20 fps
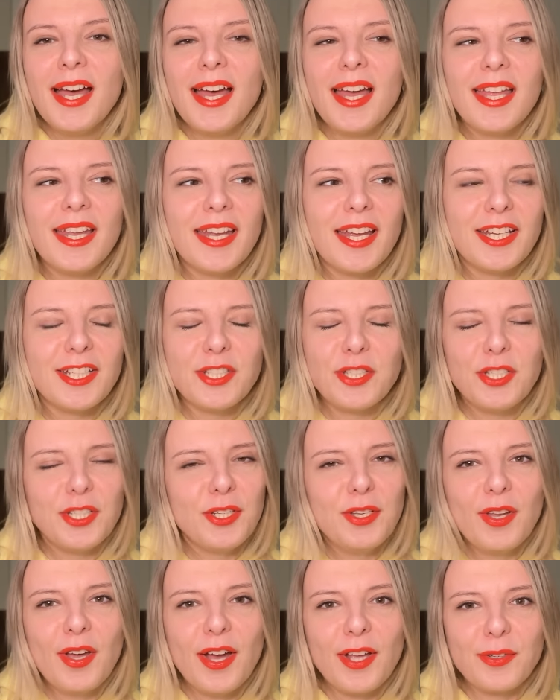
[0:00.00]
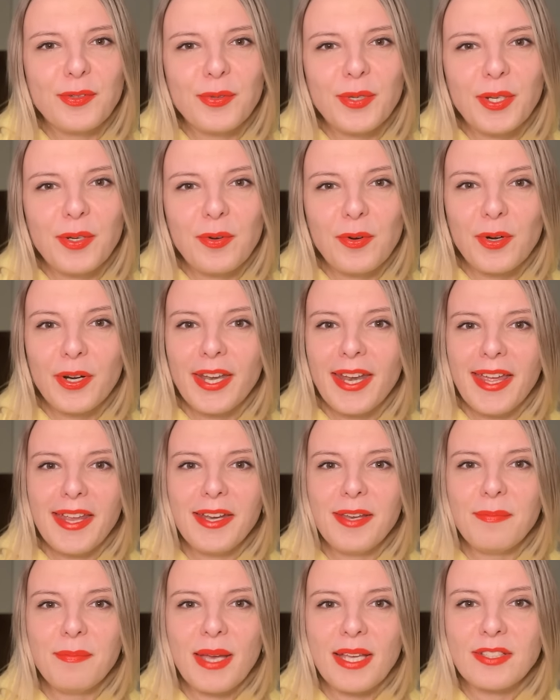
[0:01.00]
and I did not record
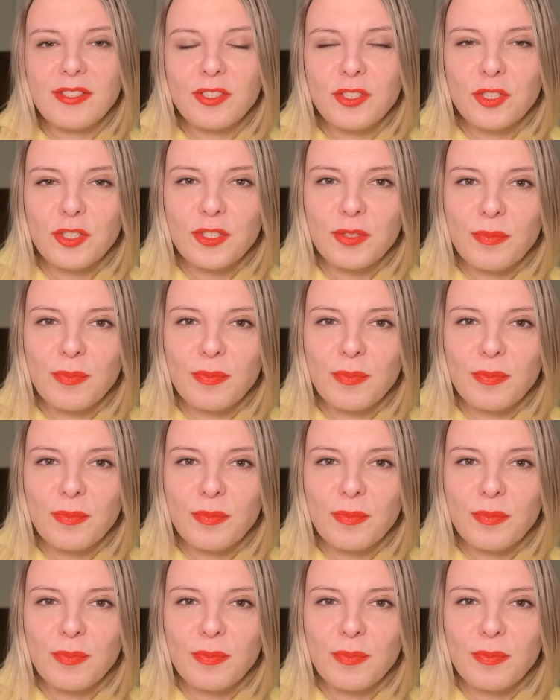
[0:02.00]
any messages